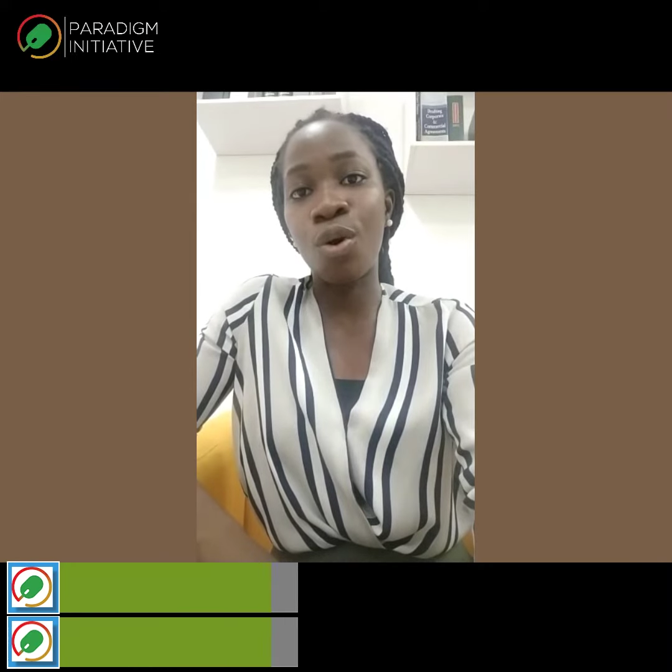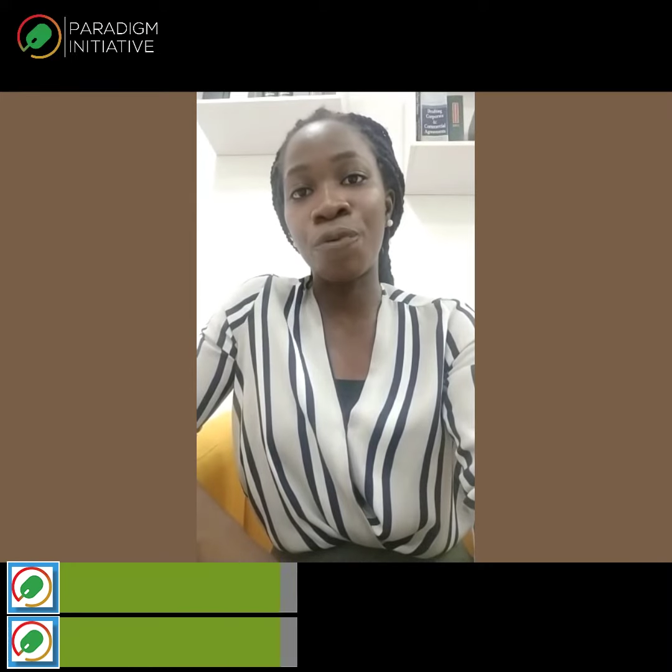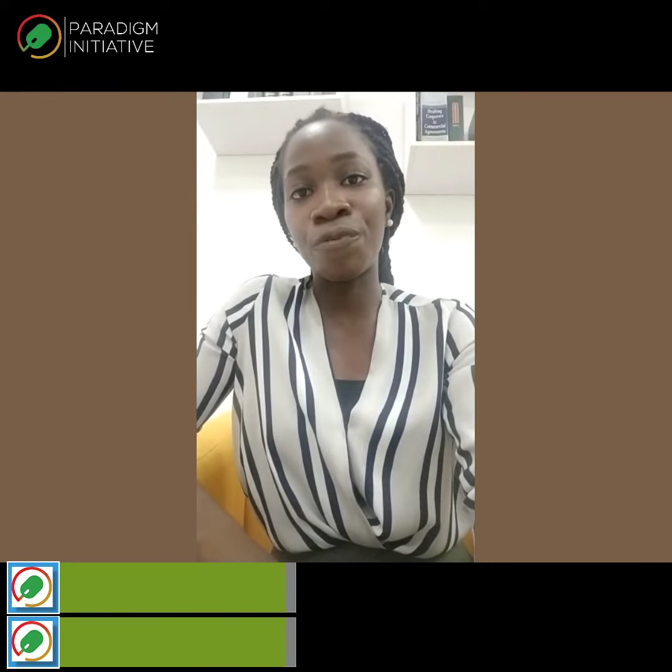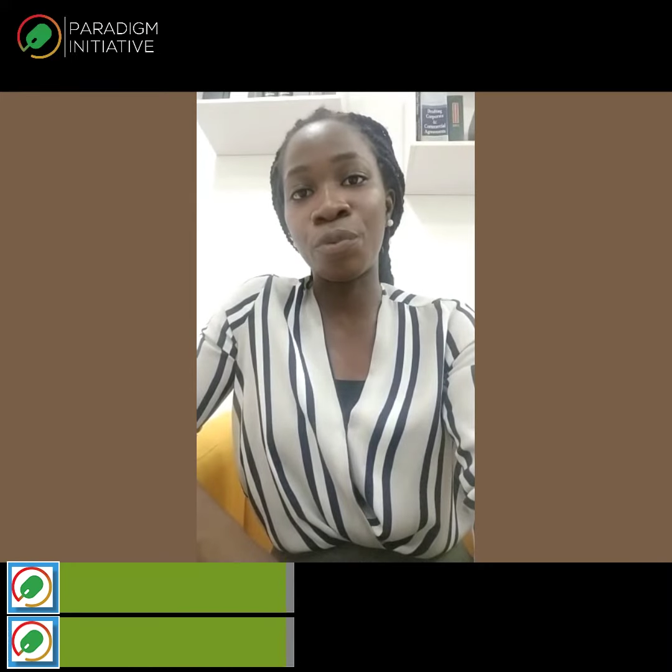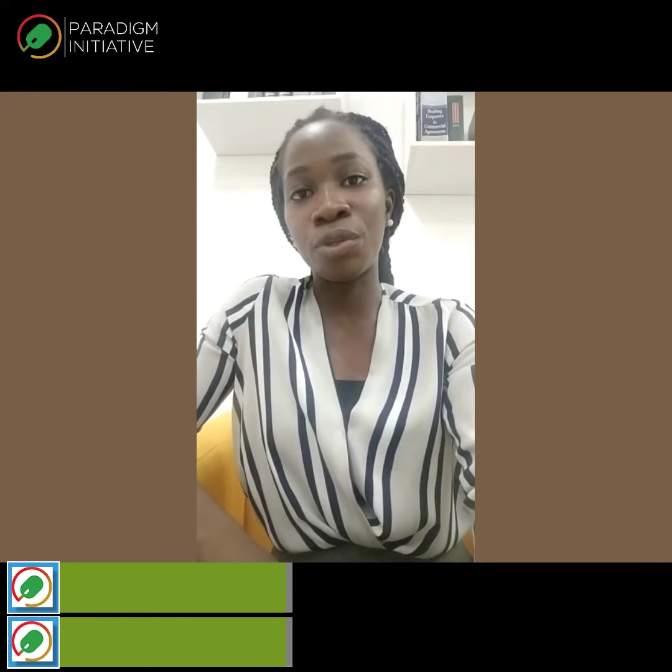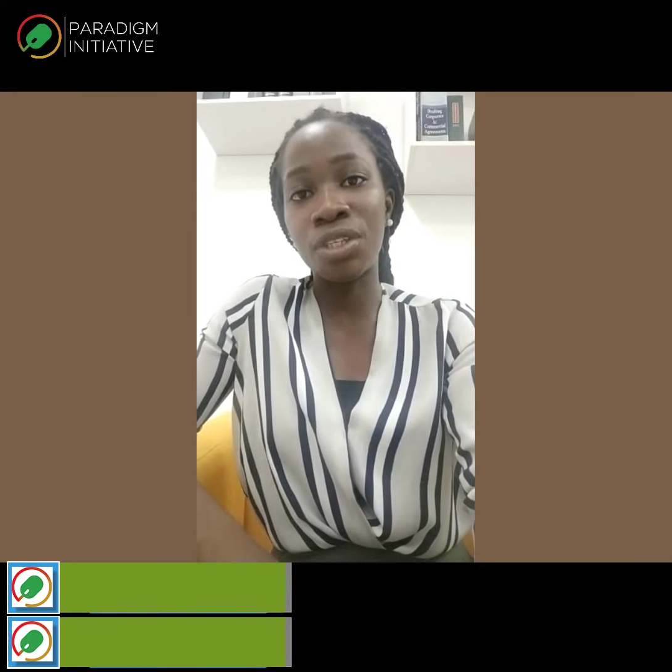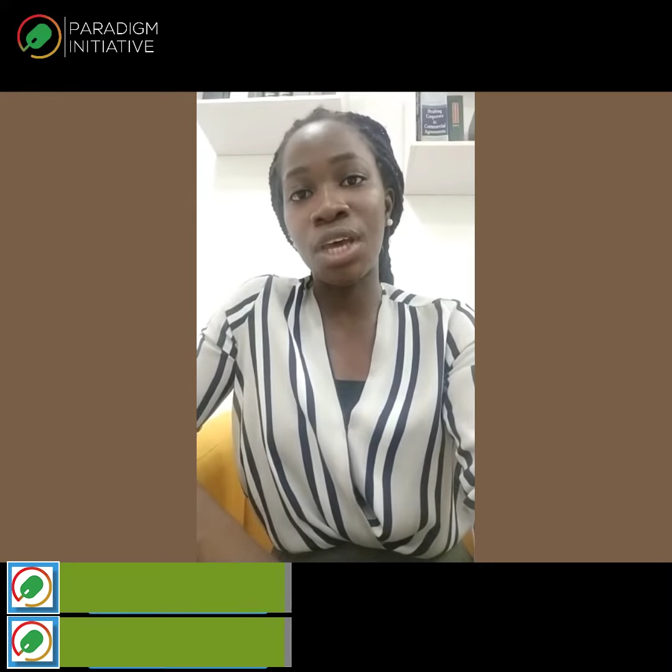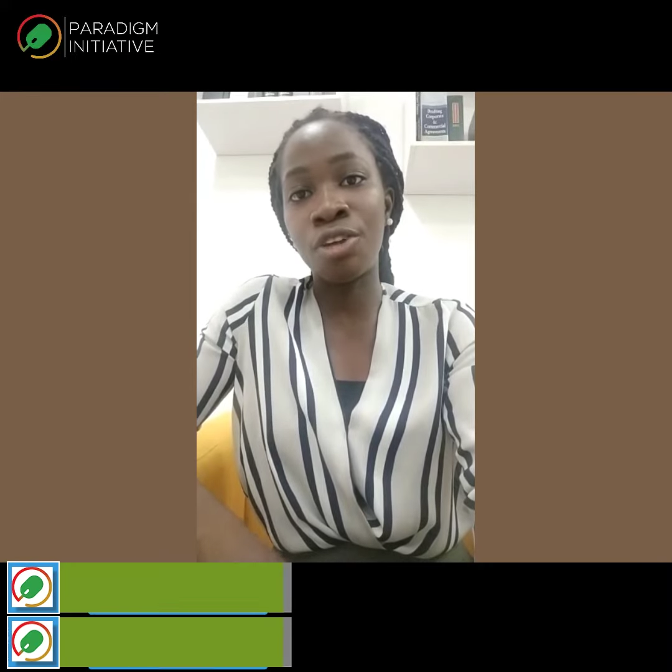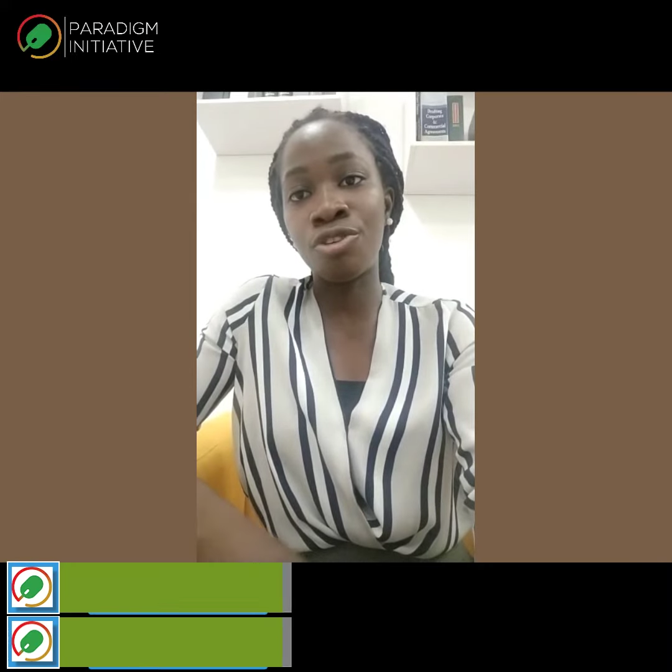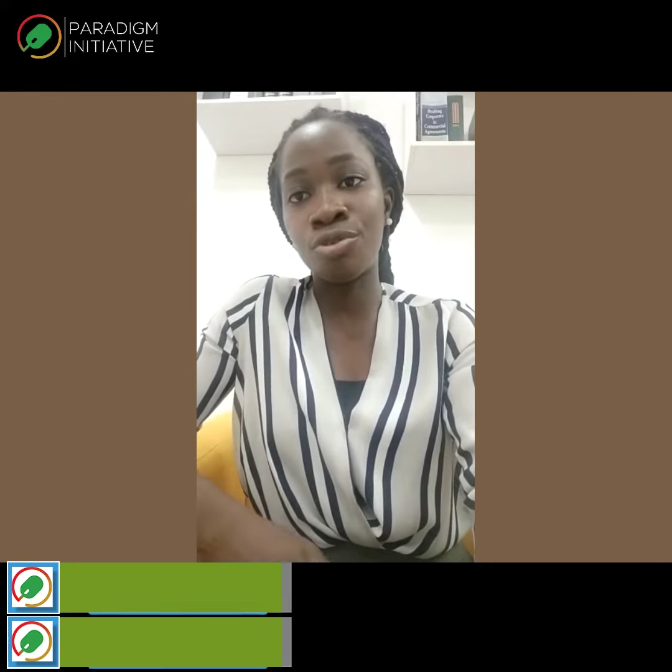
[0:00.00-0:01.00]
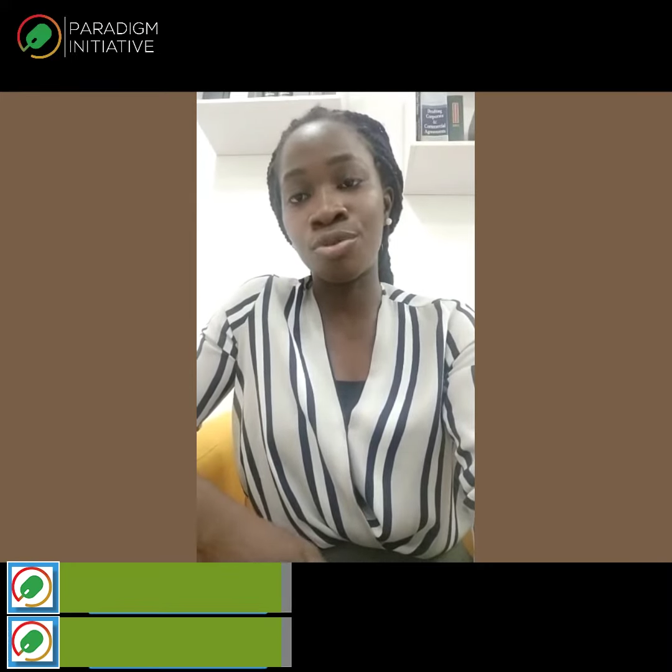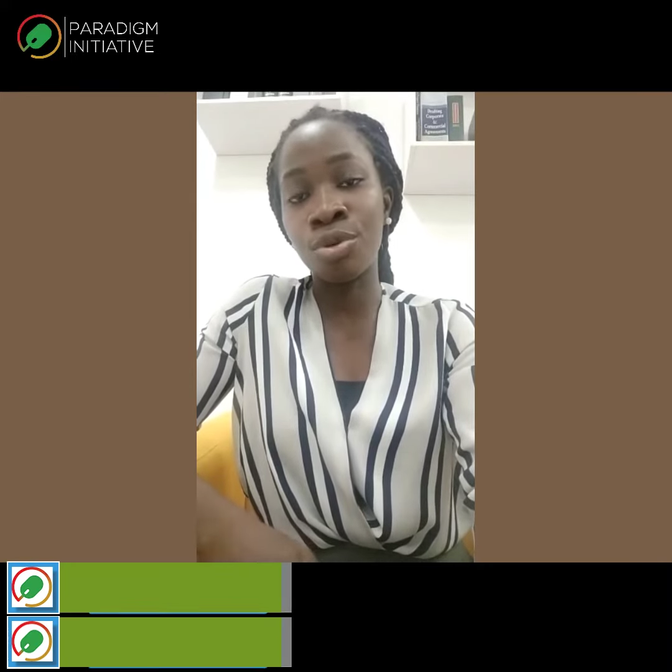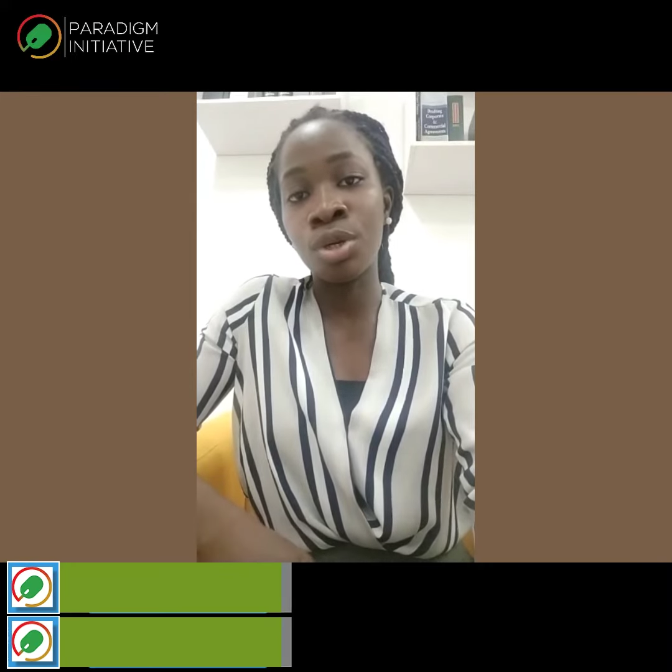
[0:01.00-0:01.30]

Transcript: of what I do.